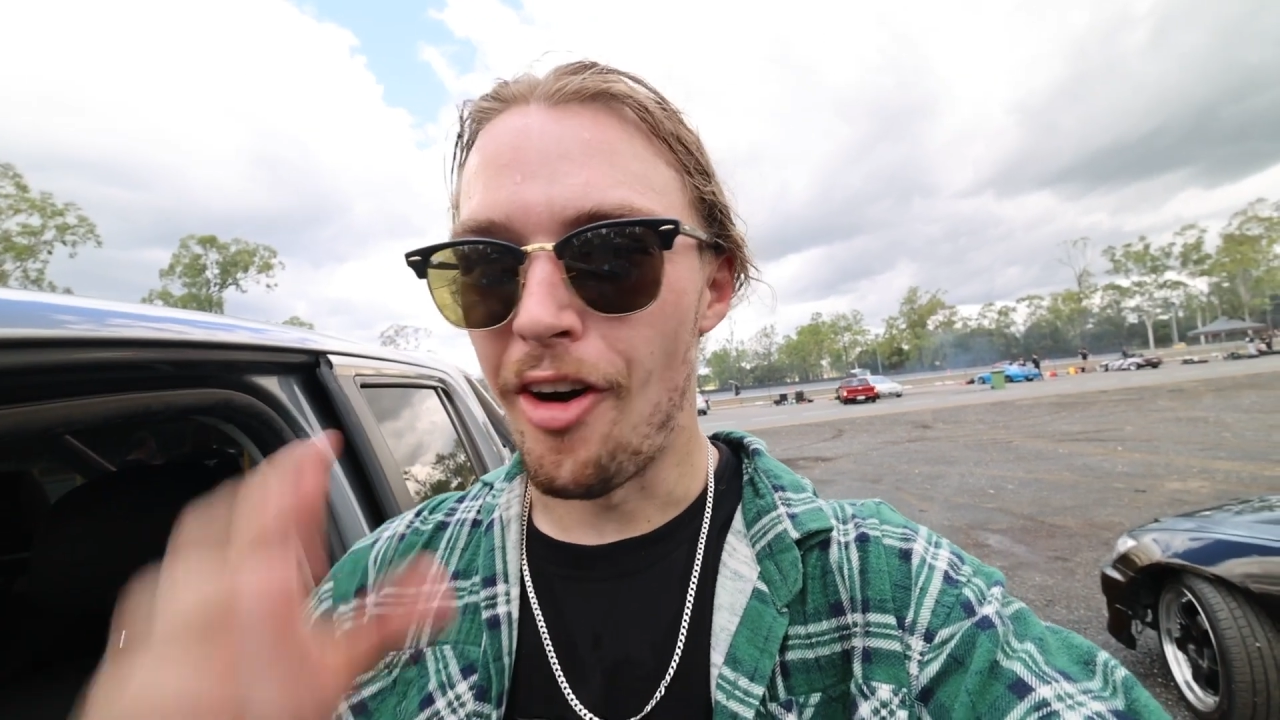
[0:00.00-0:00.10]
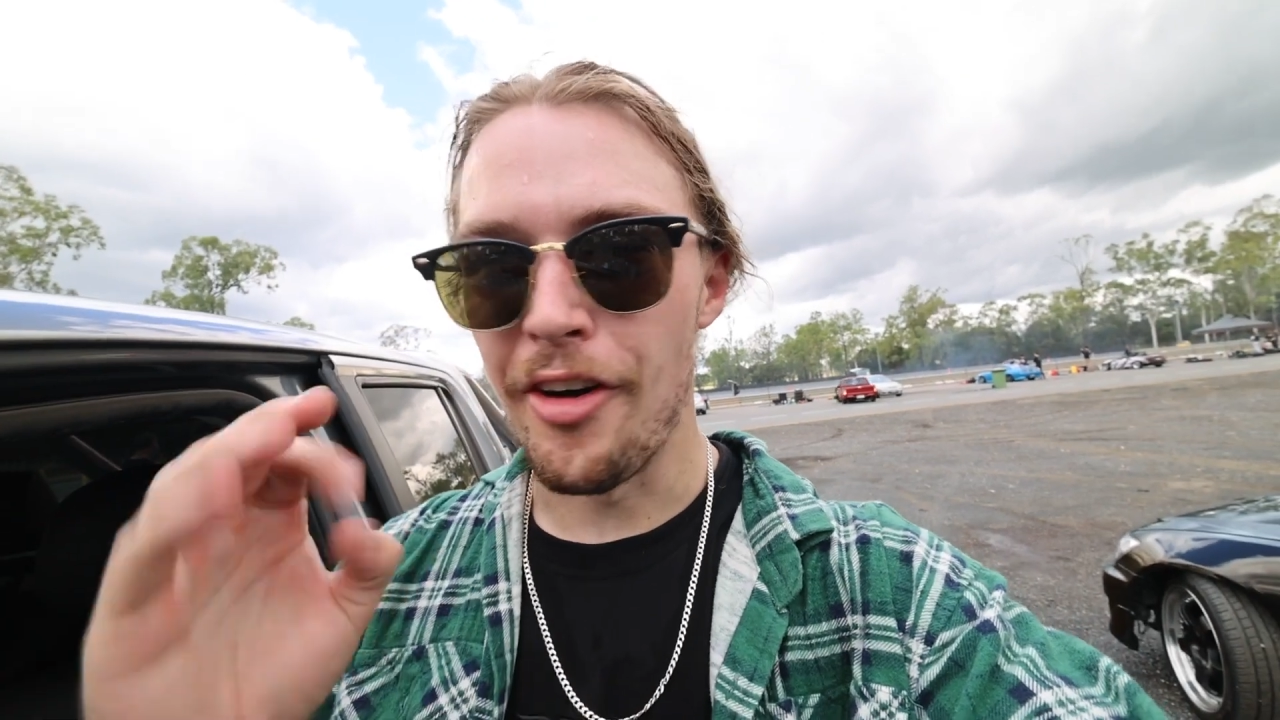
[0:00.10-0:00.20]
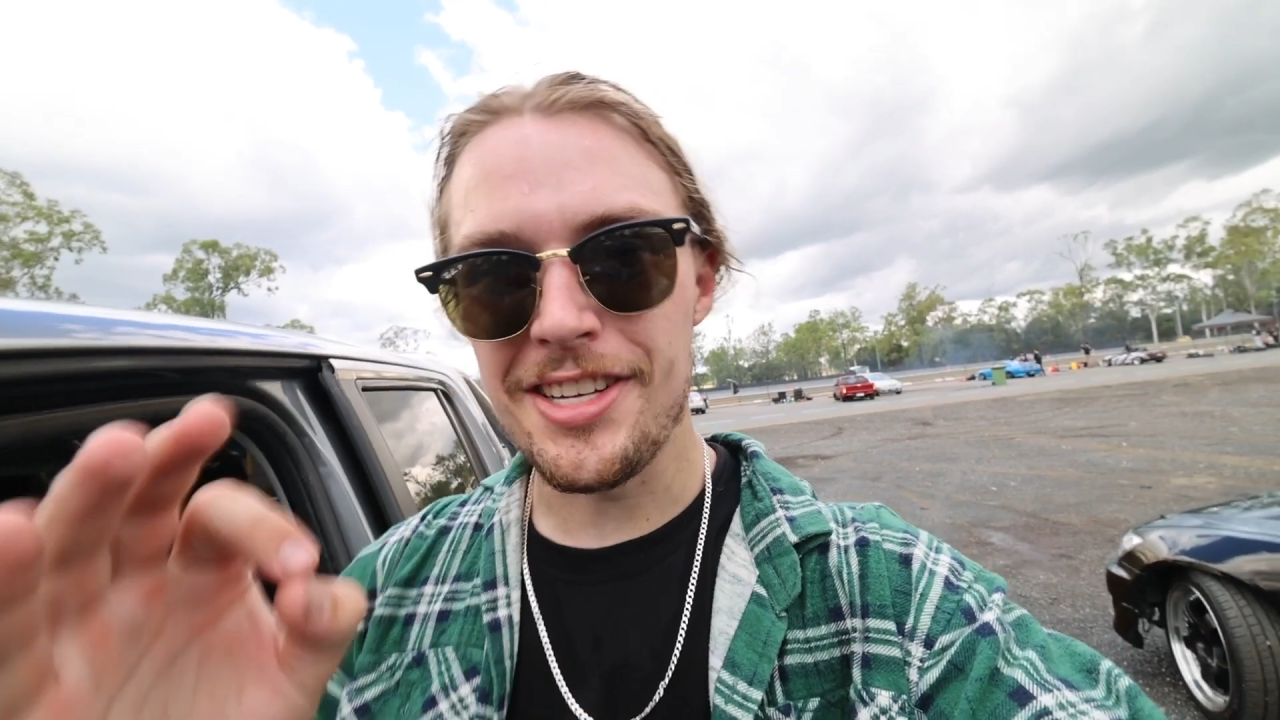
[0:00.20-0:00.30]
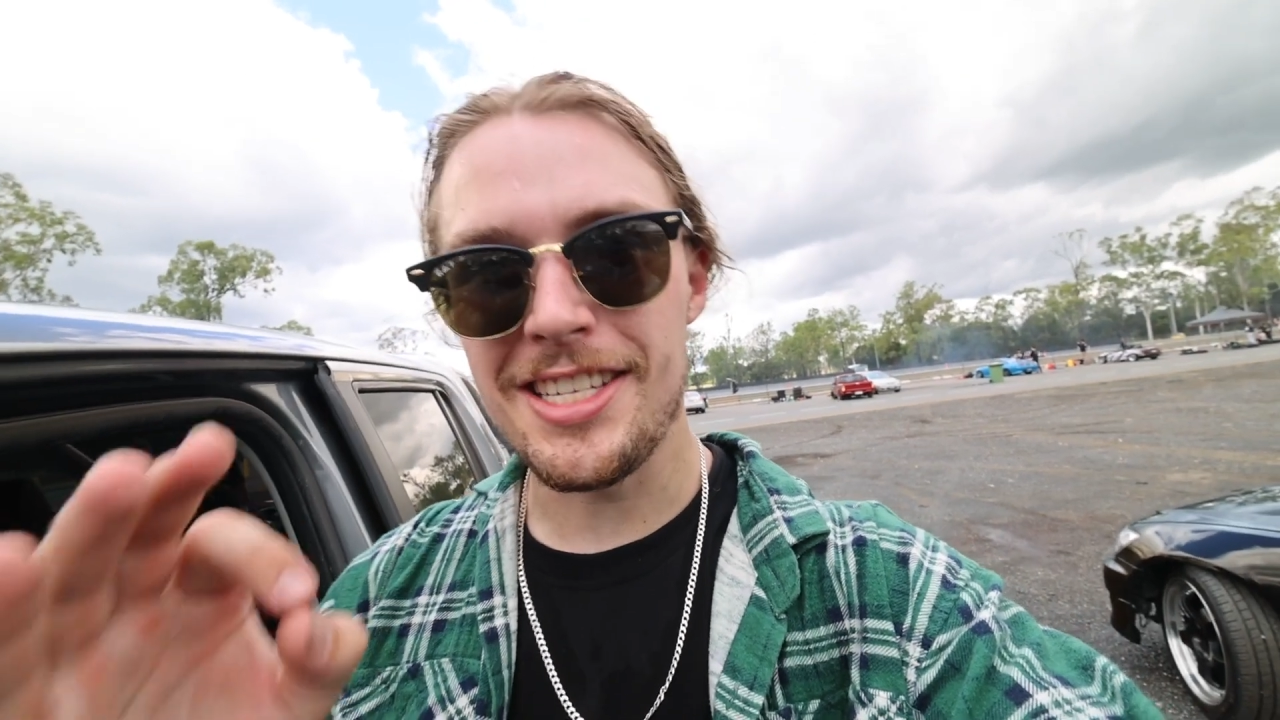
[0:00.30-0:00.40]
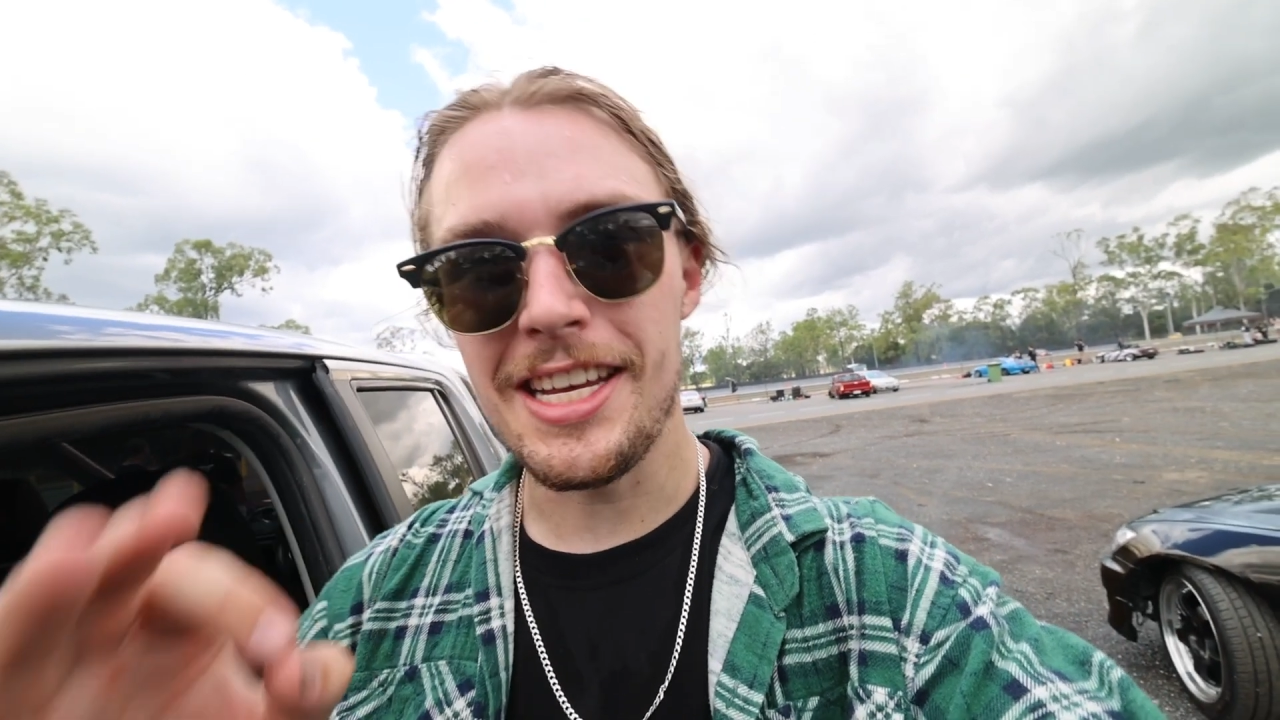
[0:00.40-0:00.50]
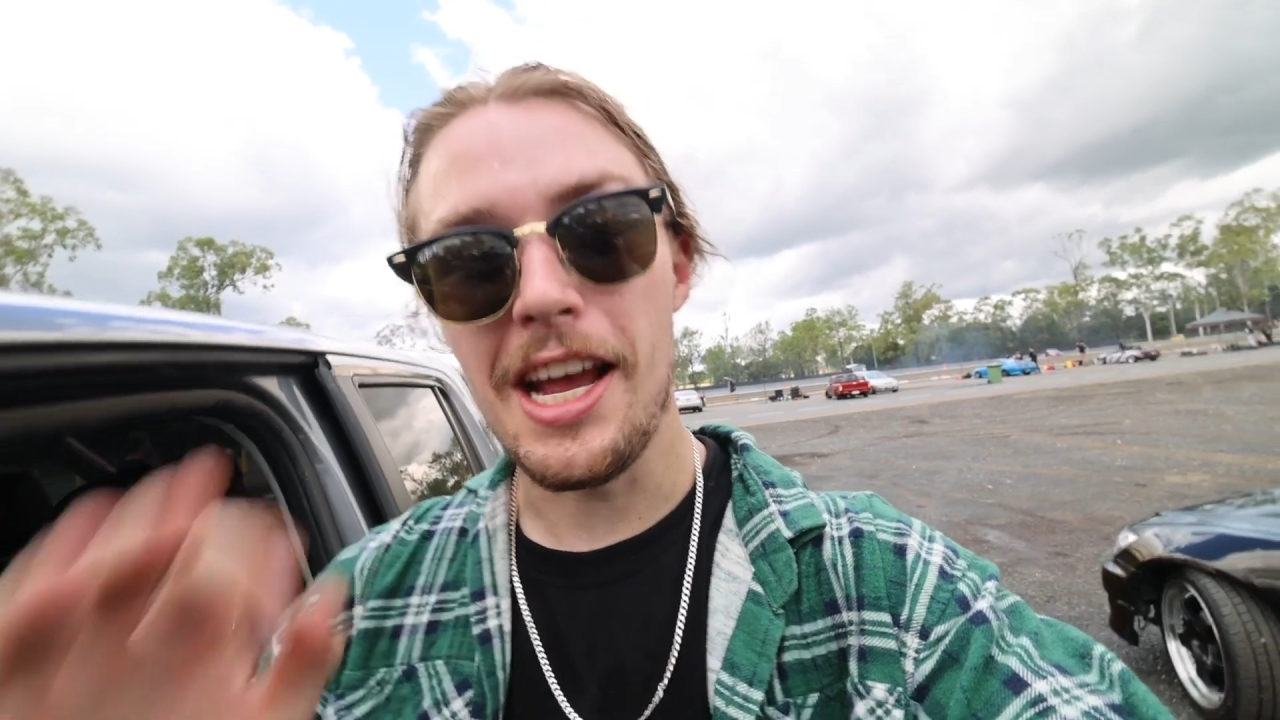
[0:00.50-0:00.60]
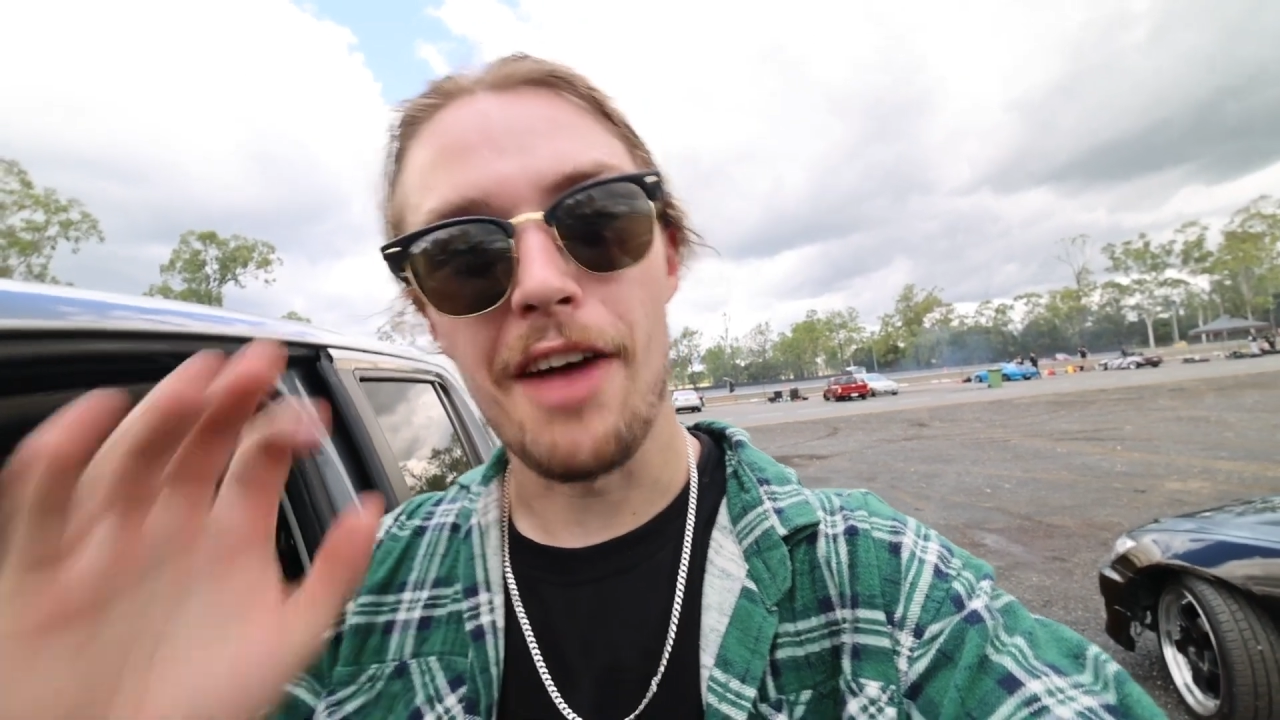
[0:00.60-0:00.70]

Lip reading: Honestly,